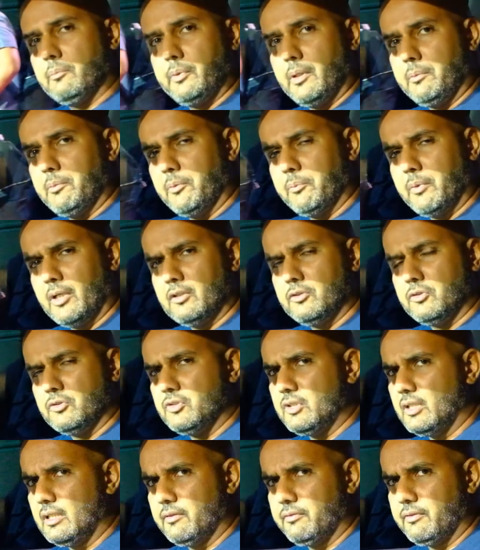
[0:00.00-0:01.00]
Premium R to
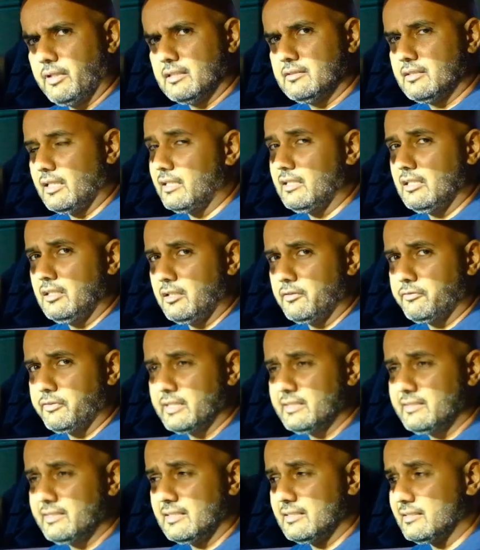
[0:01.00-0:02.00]
see if there's any
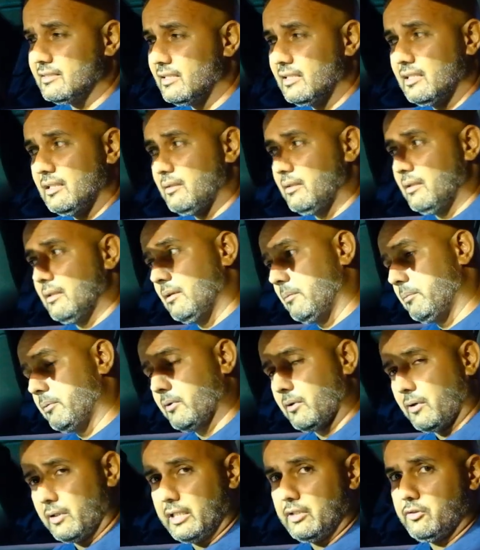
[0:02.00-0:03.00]
differences.
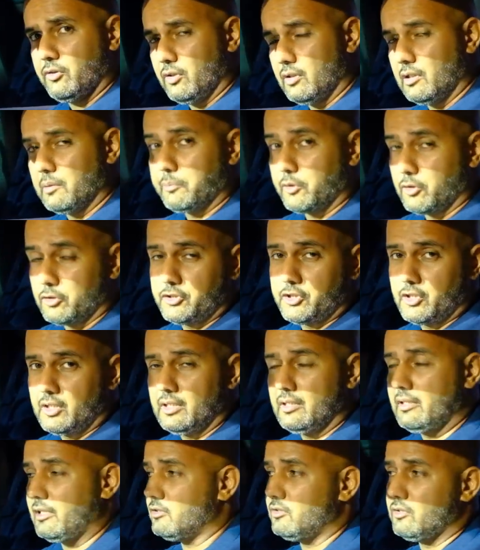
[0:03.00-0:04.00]
According to the
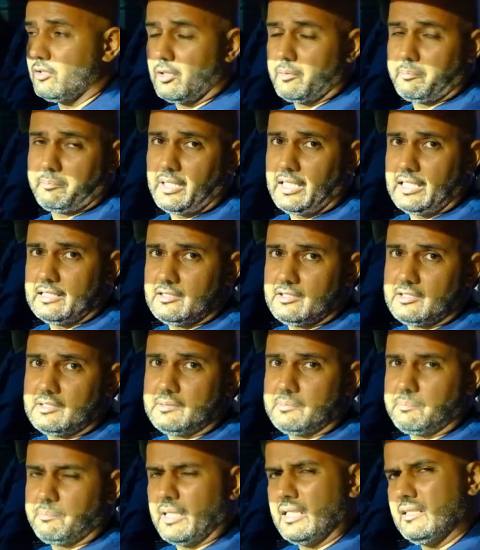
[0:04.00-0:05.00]
brochure, there's not much,
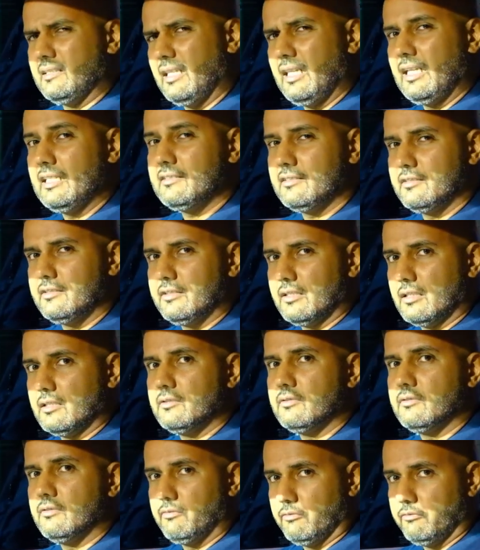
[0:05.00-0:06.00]
but let's
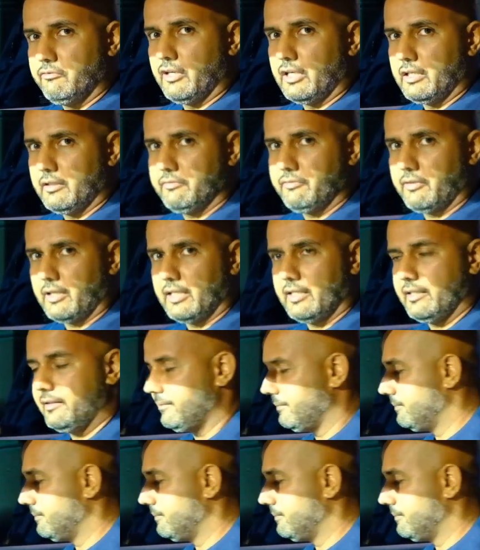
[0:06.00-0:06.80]
just verify.